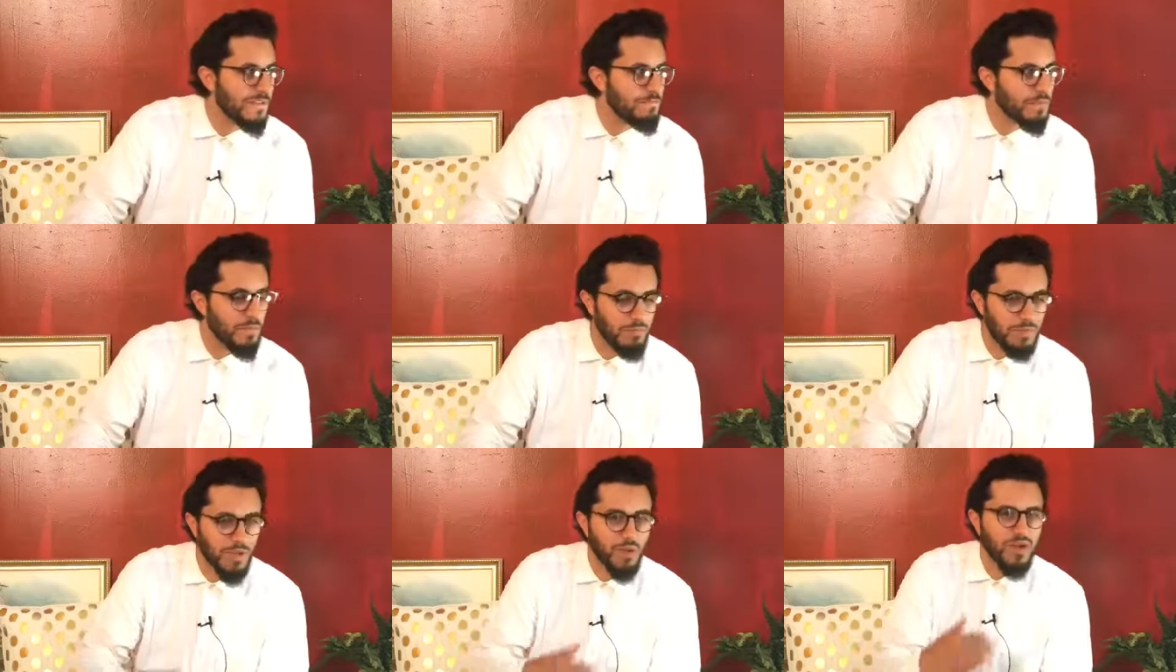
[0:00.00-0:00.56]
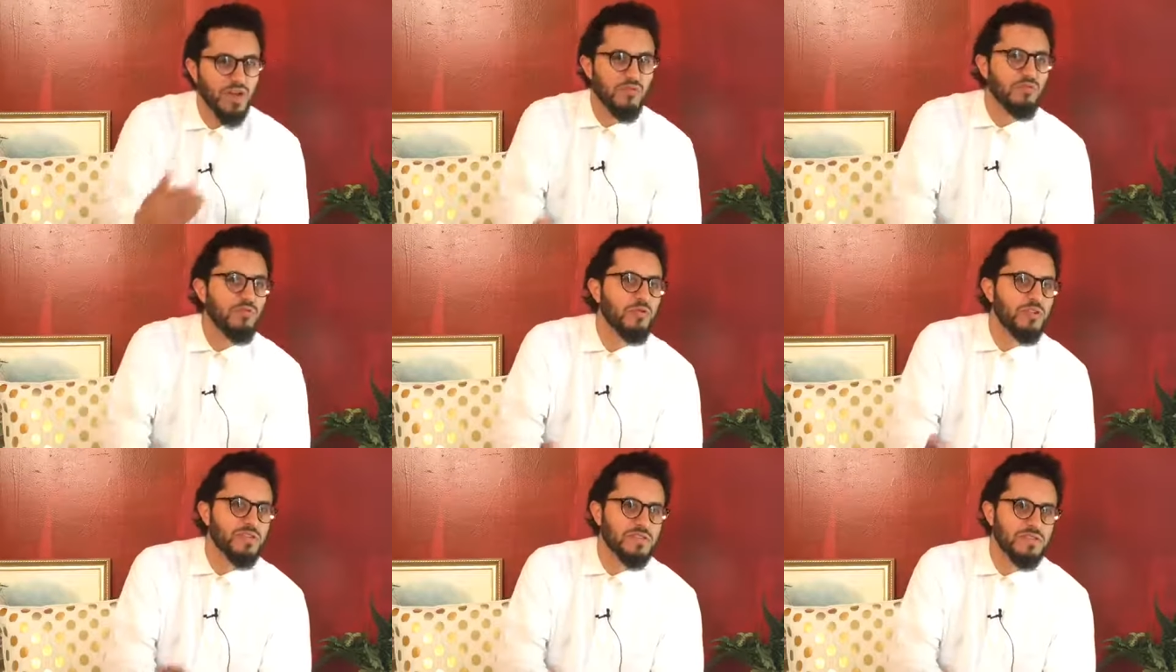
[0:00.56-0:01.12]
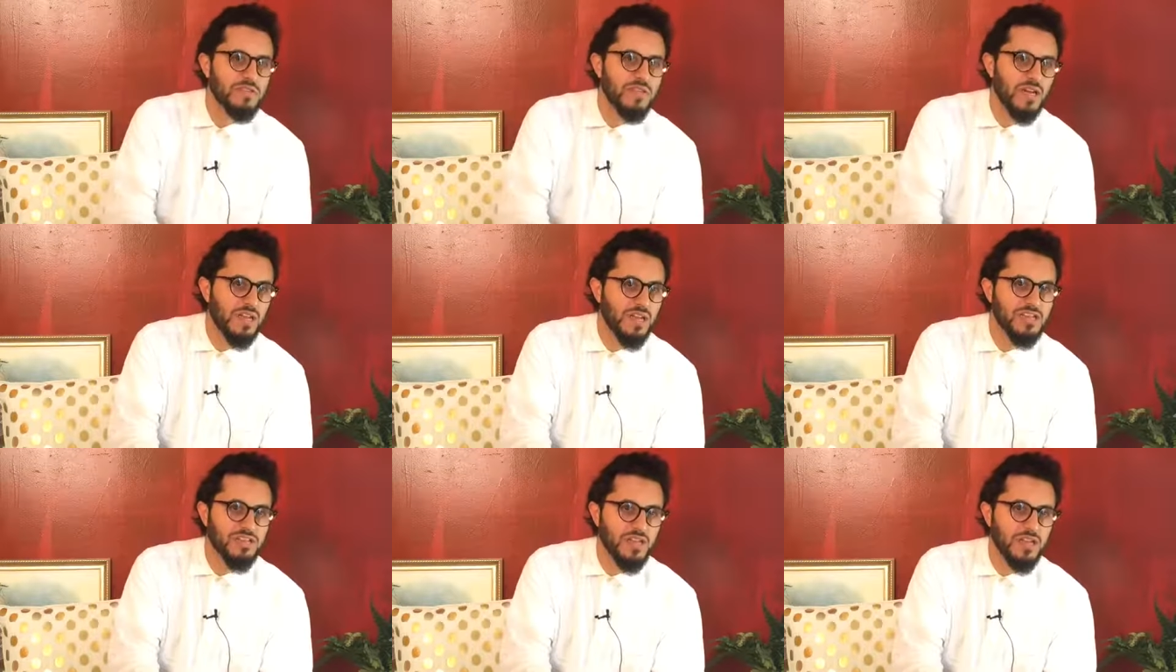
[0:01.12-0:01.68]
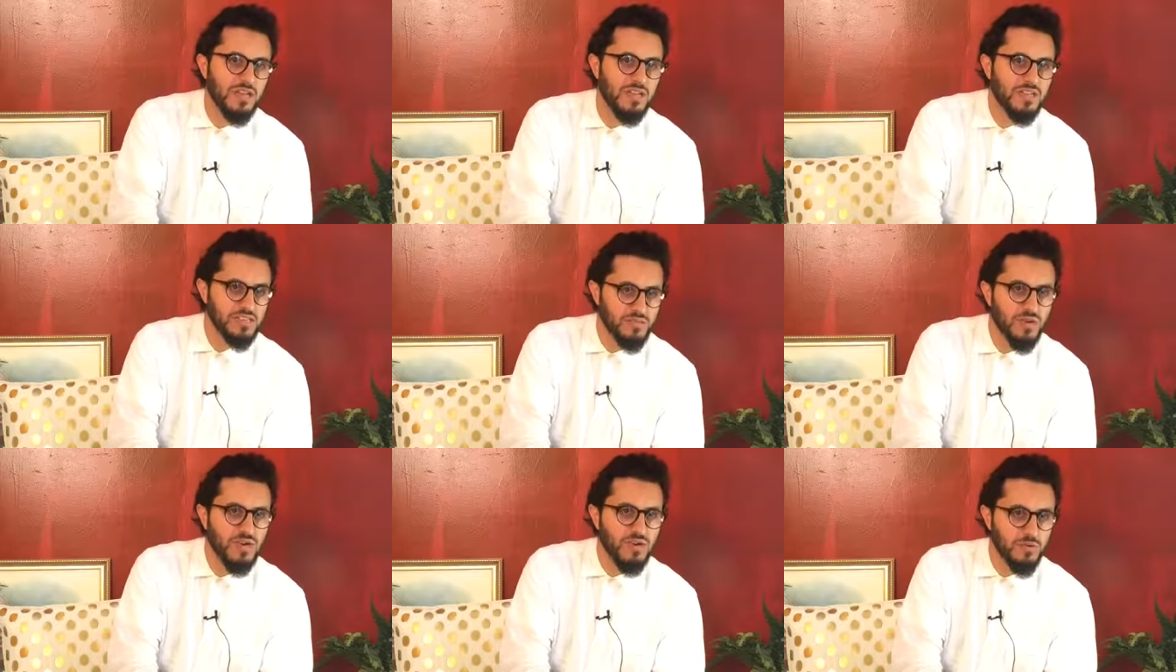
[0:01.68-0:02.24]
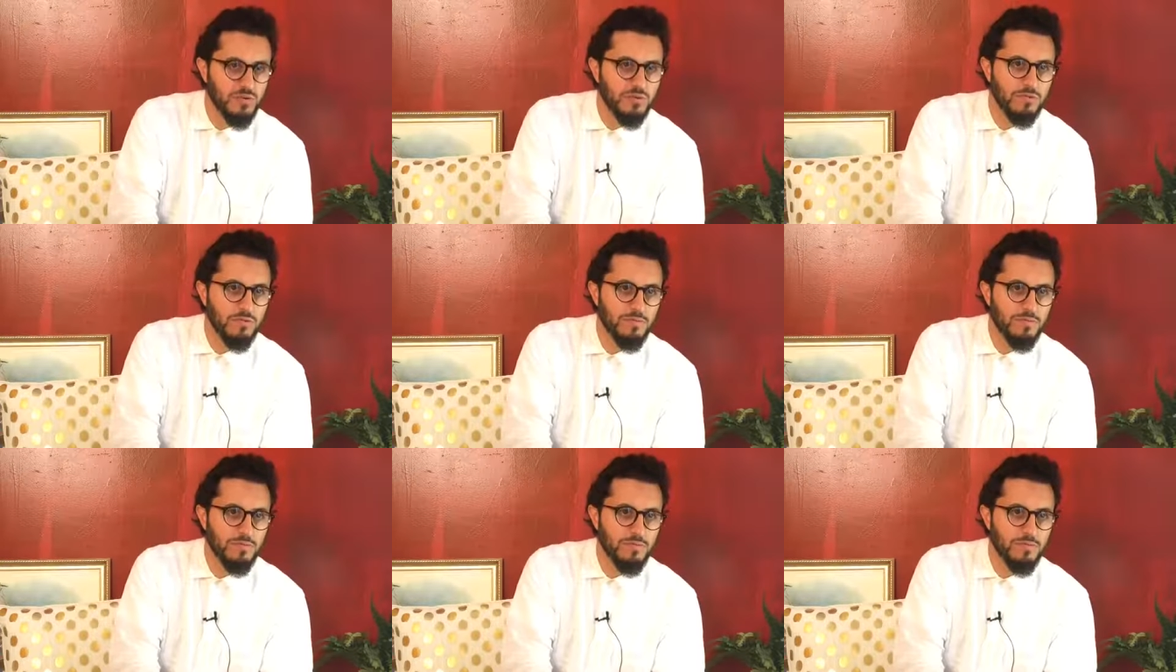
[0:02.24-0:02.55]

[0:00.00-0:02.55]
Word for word: But blowing on food is not hygienic, it's makruh.